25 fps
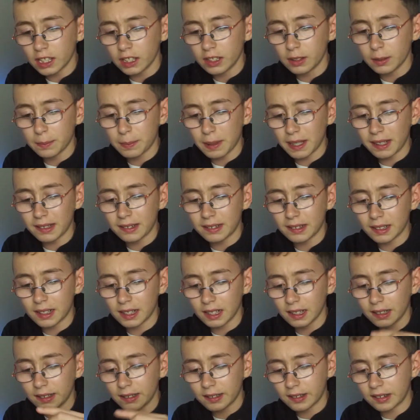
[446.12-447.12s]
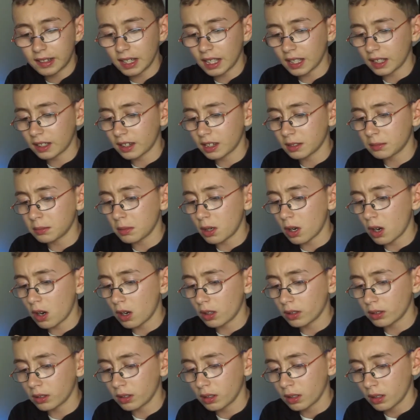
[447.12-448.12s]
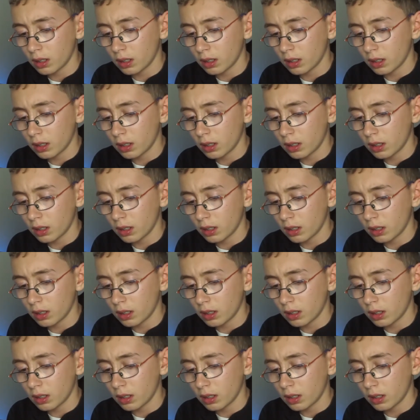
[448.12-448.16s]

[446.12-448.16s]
you basically stick them on,